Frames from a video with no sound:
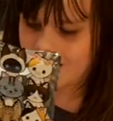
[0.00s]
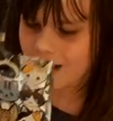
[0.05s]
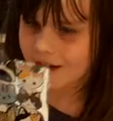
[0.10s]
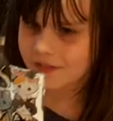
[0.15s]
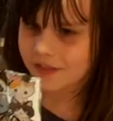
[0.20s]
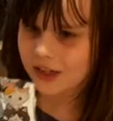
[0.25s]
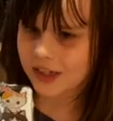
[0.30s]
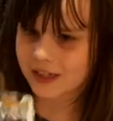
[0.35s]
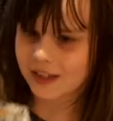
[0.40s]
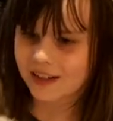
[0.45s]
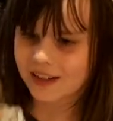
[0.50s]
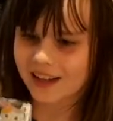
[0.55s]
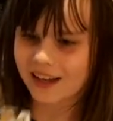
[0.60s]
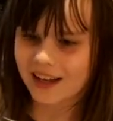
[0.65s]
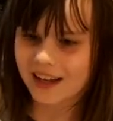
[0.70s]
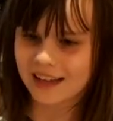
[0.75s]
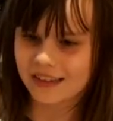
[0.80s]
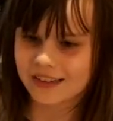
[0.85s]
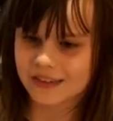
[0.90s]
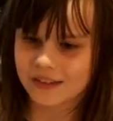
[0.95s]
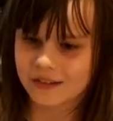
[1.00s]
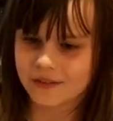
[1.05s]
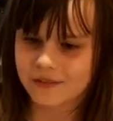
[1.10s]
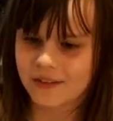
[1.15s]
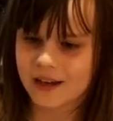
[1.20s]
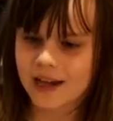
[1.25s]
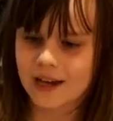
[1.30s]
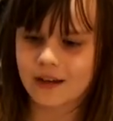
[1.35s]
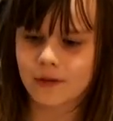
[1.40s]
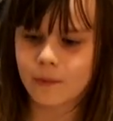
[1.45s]
cover in case you
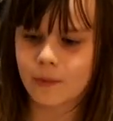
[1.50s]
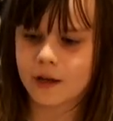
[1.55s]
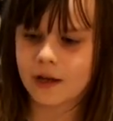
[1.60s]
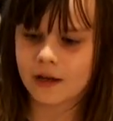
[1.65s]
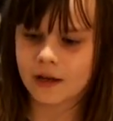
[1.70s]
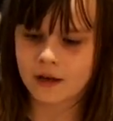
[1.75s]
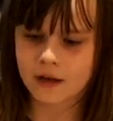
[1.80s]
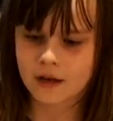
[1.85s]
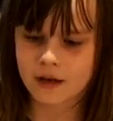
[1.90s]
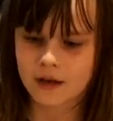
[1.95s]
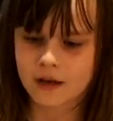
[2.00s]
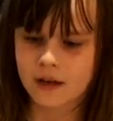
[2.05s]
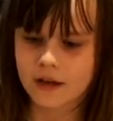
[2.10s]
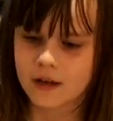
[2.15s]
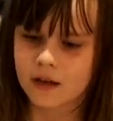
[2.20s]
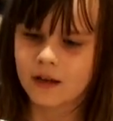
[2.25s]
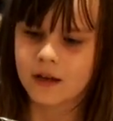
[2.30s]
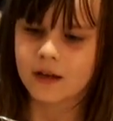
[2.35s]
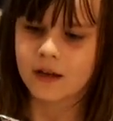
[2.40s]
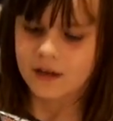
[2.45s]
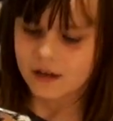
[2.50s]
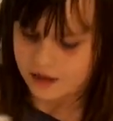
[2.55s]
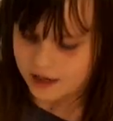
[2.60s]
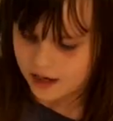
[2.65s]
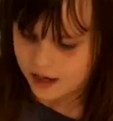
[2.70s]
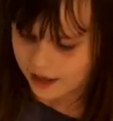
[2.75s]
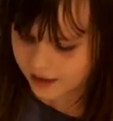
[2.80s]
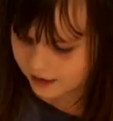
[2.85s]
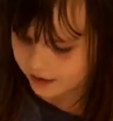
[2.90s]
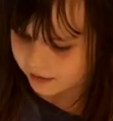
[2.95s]
find one.
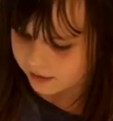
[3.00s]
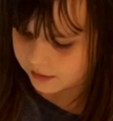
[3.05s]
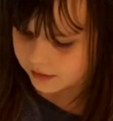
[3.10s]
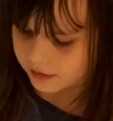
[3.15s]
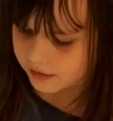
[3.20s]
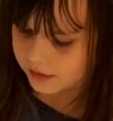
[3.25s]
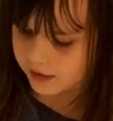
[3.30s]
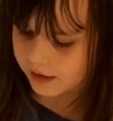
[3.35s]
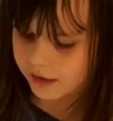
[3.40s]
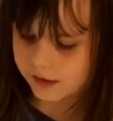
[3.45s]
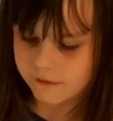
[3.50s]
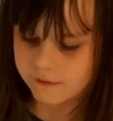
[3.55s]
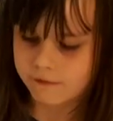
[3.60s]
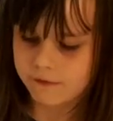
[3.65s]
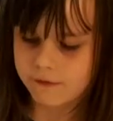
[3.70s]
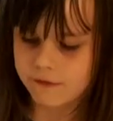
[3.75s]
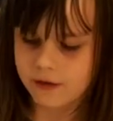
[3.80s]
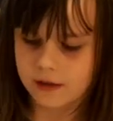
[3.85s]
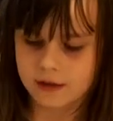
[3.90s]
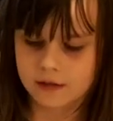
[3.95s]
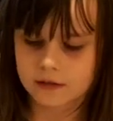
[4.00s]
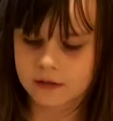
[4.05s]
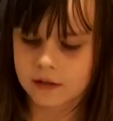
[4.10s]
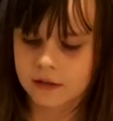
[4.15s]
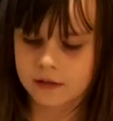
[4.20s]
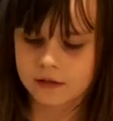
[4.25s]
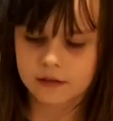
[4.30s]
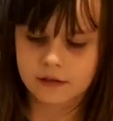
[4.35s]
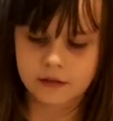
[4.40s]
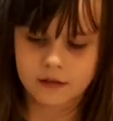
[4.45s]
I did not think
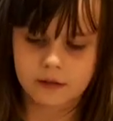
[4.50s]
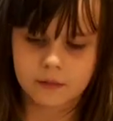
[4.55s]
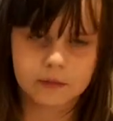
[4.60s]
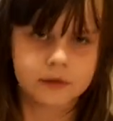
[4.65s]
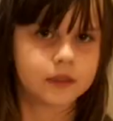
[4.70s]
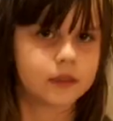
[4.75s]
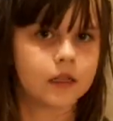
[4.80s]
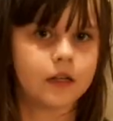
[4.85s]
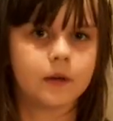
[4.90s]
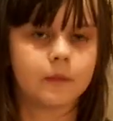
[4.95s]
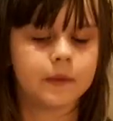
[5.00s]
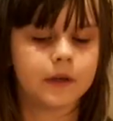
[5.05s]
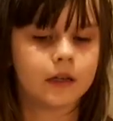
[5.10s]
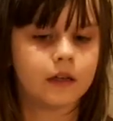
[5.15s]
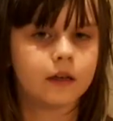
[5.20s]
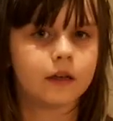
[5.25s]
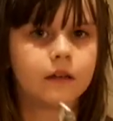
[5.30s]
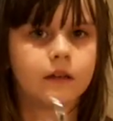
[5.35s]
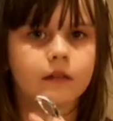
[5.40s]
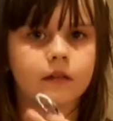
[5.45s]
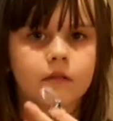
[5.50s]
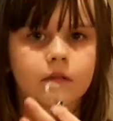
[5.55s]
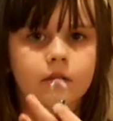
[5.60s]
that it was going to be,